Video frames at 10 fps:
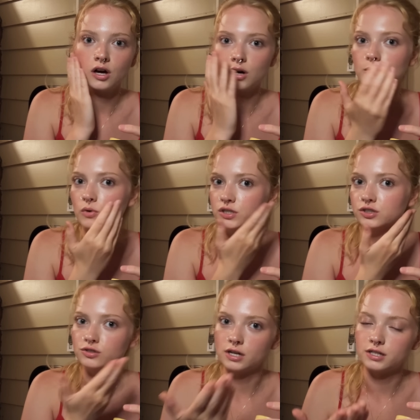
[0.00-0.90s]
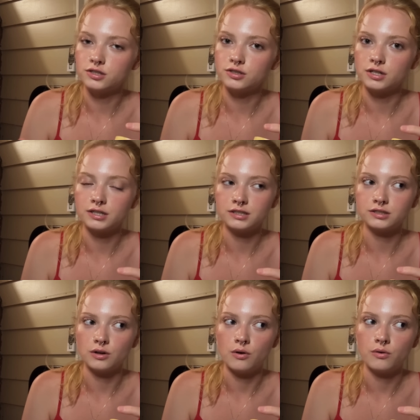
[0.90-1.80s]
a moisturizer on its
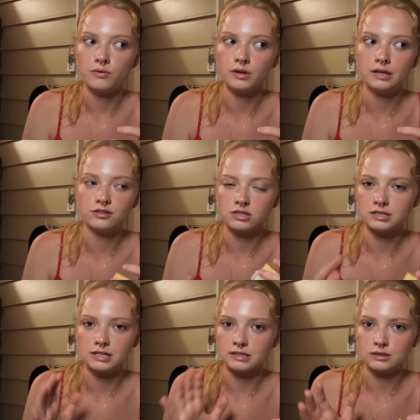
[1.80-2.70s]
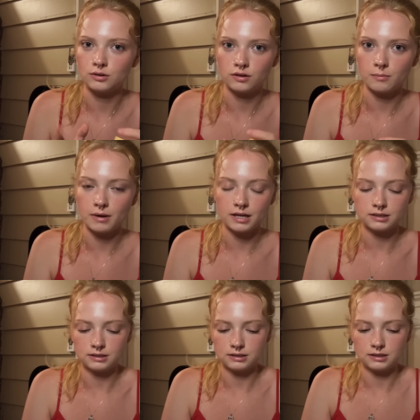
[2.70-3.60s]
own, it just doesn't look the
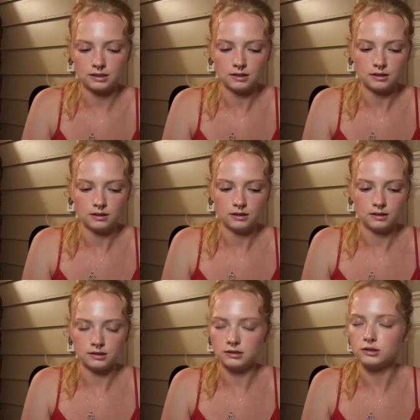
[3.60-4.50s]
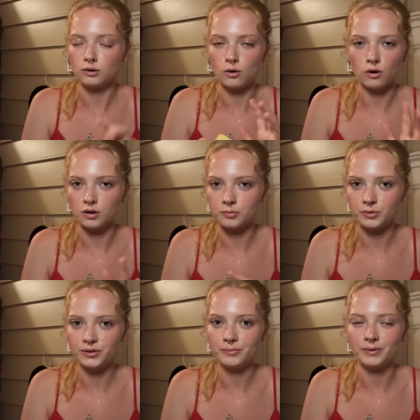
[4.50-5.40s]
best. It doesn't look
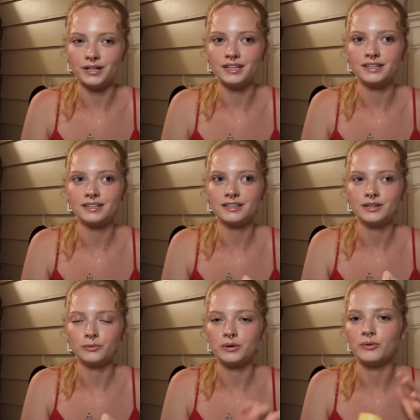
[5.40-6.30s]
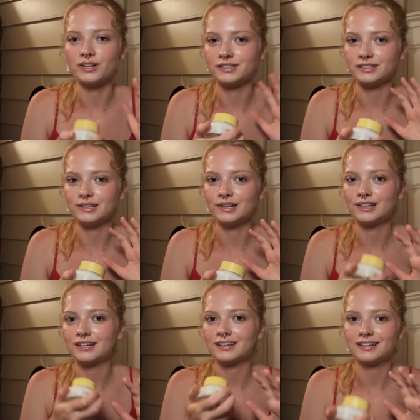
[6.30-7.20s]
horrible, but we want it to look
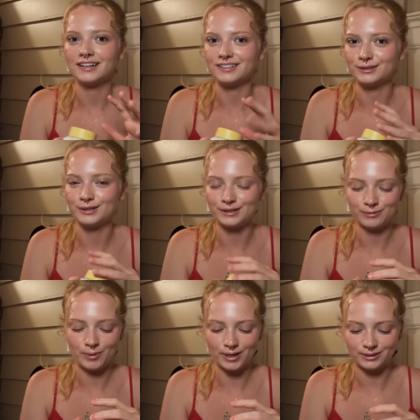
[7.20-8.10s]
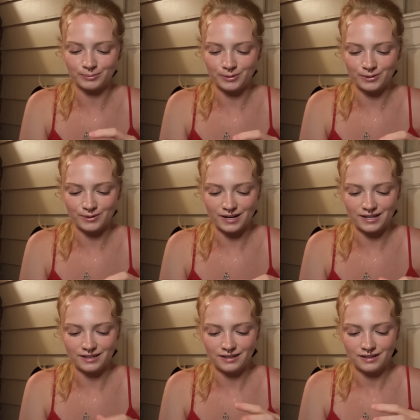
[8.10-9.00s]
as good as possible, right?
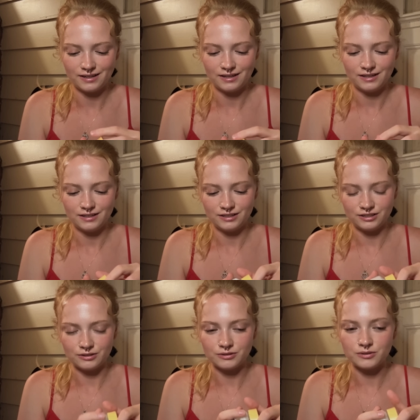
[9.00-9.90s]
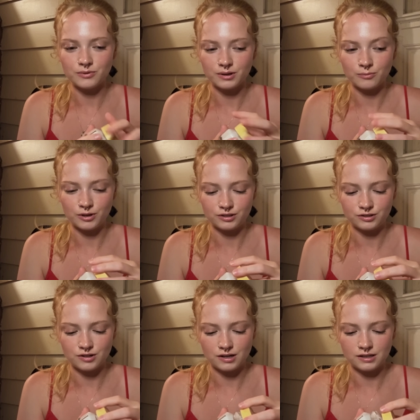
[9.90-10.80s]
So you want to
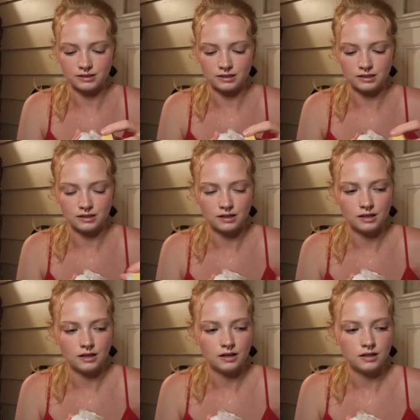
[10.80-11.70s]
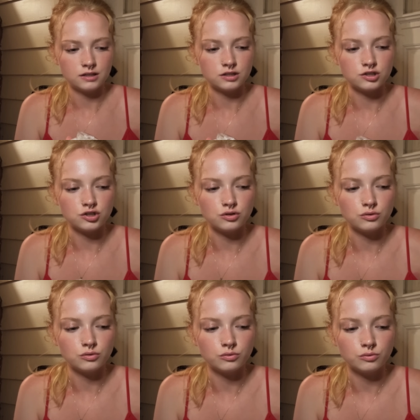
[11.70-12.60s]
moisturize. And did
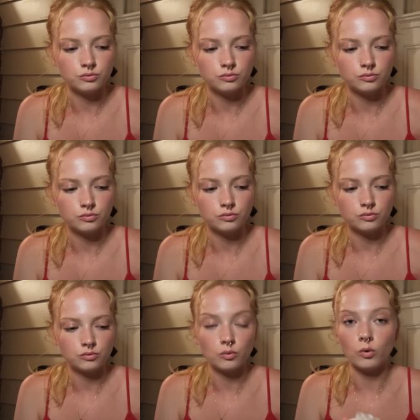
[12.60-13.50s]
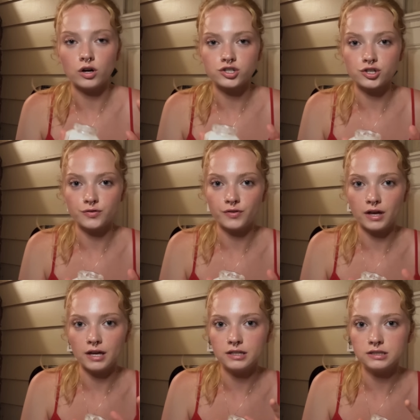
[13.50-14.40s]
you wash your
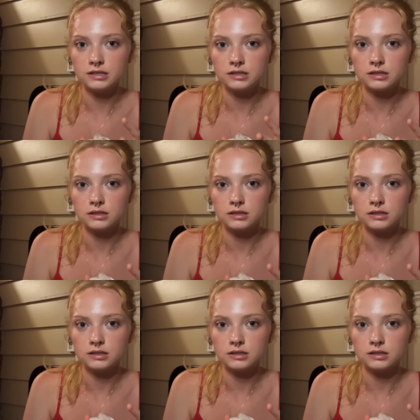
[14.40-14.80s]
face?